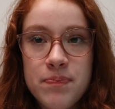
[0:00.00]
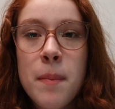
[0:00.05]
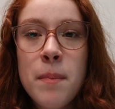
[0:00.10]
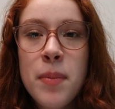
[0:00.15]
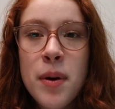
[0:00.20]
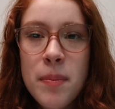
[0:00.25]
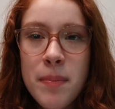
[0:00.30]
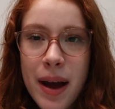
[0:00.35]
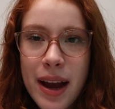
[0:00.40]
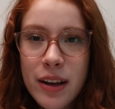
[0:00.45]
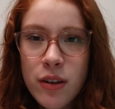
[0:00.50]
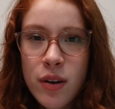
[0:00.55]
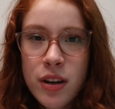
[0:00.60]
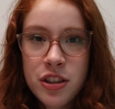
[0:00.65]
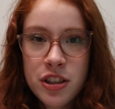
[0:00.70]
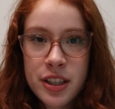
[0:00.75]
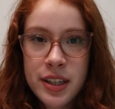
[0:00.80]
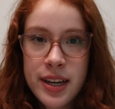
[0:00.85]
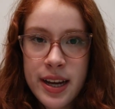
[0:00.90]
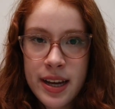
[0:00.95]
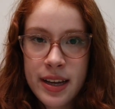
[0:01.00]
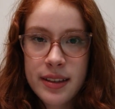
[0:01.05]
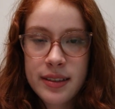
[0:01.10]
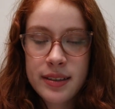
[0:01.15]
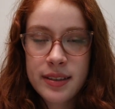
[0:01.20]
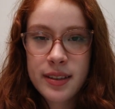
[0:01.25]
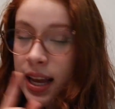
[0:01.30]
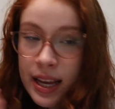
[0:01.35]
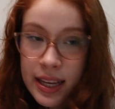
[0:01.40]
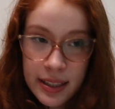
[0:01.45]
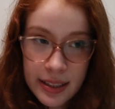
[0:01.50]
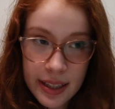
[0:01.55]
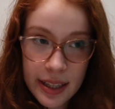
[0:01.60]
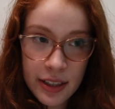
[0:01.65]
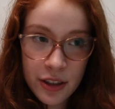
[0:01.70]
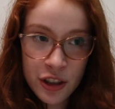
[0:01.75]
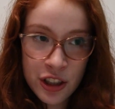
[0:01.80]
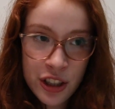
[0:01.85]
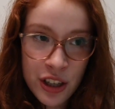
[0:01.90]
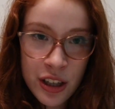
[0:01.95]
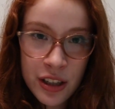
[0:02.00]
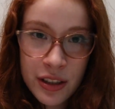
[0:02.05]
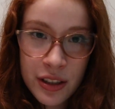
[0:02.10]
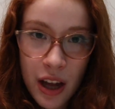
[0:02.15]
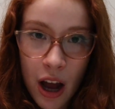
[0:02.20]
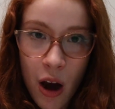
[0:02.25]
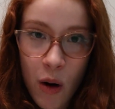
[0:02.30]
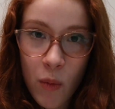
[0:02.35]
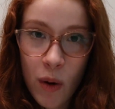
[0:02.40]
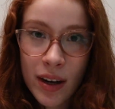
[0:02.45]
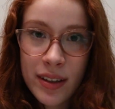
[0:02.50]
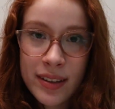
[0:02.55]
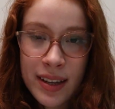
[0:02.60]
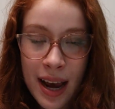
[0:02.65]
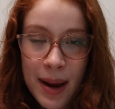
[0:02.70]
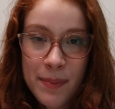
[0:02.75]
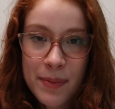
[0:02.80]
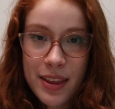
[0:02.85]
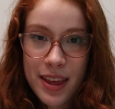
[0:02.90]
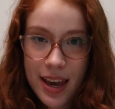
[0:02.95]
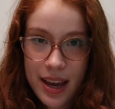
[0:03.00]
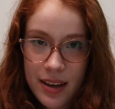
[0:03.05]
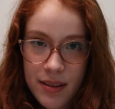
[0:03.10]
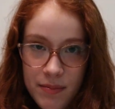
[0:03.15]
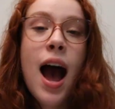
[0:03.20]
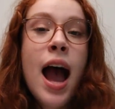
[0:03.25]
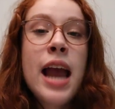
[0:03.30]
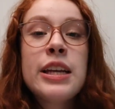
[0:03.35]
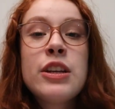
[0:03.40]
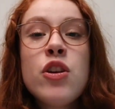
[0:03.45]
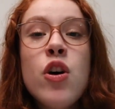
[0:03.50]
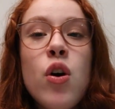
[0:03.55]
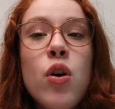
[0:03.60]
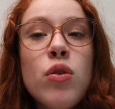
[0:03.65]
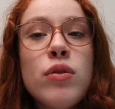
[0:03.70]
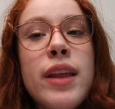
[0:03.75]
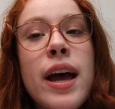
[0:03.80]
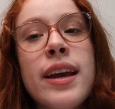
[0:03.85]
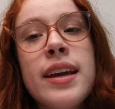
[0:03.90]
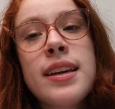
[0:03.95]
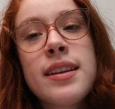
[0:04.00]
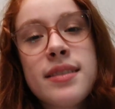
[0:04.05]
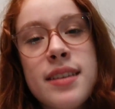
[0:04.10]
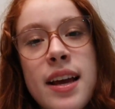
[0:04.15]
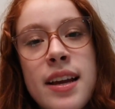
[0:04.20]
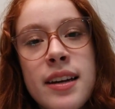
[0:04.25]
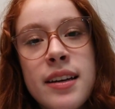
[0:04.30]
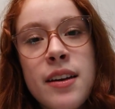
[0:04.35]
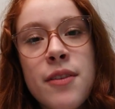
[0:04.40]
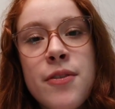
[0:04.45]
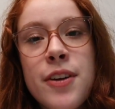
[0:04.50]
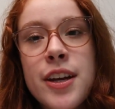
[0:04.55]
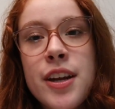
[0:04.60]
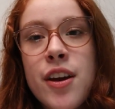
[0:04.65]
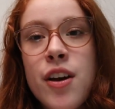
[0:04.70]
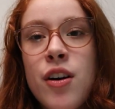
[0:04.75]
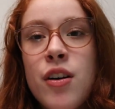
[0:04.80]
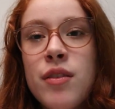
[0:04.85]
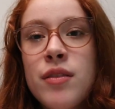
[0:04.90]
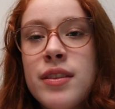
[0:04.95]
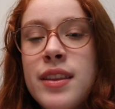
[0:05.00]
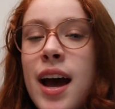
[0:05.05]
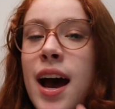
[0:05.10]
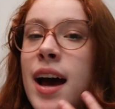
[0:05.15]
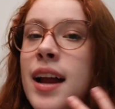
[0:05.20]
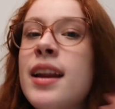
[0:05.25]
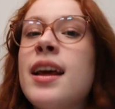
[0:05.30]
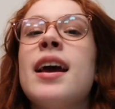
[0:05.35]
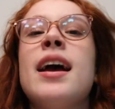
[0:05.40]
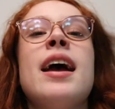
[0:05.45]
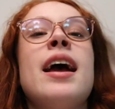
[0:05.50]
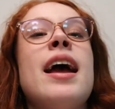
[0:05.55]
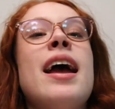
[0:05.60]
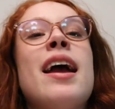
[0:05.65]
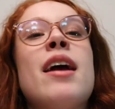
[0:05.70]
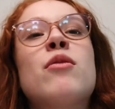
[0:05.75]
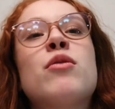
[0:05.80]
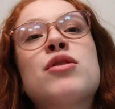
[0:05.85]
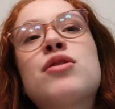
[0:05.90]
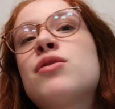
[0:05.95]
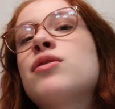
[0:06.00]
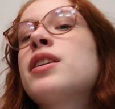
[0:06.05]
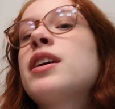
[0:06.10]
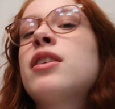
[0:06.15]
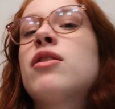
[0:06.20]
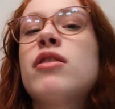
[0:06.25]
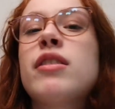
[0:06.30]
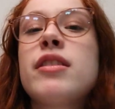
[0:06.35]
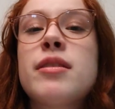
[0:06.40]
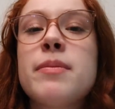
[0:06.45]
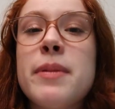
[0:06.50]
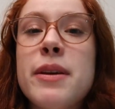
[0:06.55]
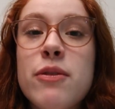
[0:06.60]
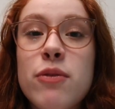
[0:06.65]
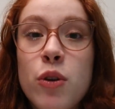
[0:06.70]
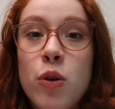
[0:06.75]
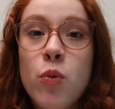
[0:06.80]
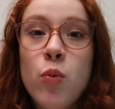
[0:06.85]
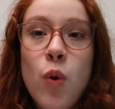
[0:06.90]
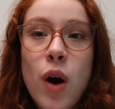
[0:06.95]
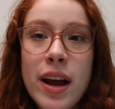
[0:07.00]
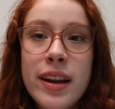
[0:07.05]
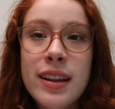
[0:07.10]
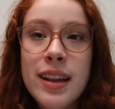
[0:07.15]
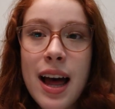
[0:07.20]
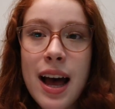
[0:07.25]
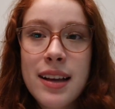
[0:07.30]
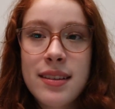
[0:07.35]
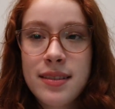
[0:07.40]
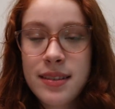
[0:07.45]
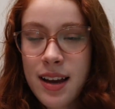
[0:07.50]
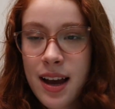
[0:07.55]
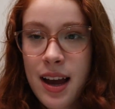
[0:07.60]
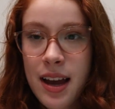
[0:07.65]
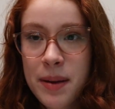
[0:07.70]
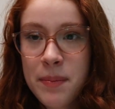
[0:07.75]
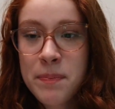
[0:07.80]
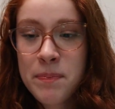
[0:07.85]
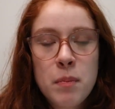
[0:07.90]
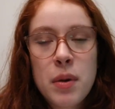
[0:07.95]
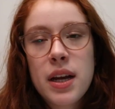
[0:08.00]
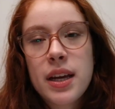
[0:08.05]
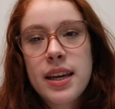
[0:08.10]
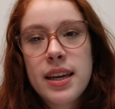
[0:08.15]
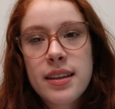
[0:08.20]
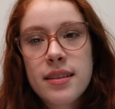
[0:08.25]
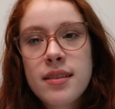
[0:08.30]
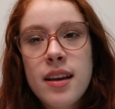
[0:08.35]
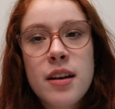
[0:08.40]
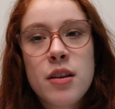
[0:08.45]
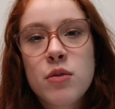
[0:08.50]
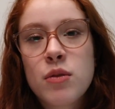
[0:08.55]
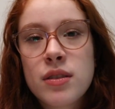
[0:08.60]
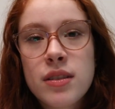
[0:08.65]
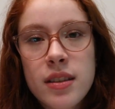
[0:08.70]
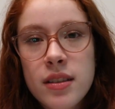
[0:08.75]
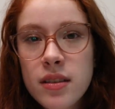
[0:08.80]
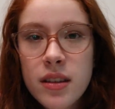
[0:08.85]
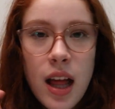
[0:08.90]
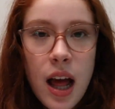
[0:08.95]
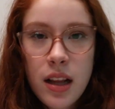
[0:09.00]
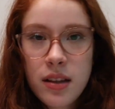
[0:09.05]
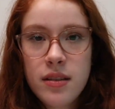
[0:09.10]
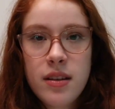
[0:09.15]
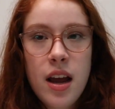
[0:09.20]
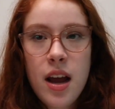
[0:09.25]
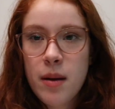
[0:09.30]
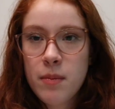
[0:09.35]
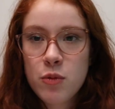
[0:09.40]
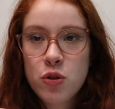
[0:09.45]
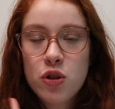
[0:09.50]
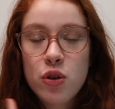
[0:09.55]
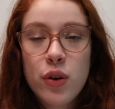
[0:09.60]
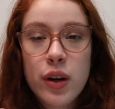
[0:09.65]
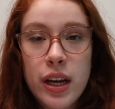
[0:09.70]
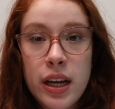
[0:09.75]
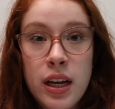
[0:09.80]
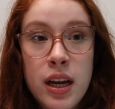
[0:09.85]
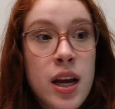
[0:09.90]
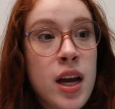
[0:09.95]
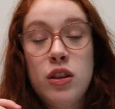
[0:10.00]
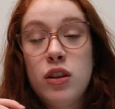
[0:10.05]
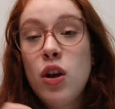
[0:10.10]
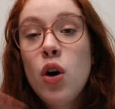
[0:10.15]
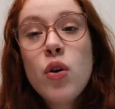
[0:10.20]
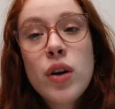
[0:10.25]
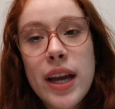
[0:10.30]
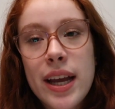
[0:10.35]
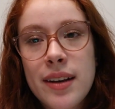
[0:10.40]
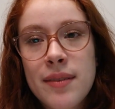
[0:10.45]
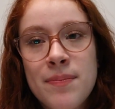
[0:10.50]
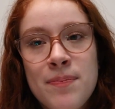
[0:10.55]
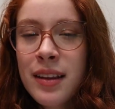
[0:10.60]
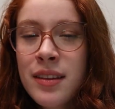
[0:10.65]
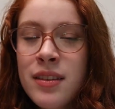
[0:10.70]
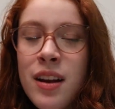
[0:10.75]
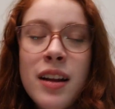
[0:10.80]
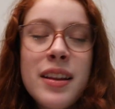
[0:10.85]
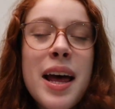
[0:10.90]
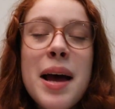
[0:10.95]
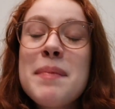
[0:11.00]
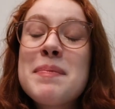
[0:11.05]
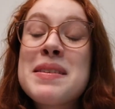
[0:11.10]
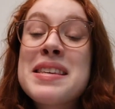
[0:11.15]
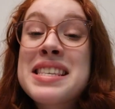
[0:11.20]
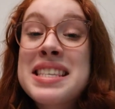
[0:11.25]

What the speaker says: But my question is this just a one-time thing? I know that he said in the video that it was only going to be for one last time, but he said it was his last time during Logan. Not that I'm